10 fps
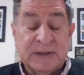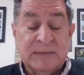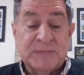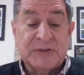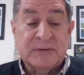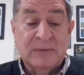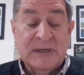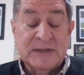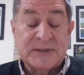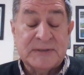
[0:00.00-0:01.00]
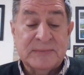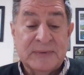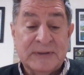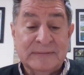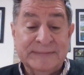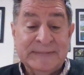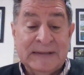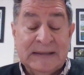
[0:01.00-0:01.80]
that comes to us when,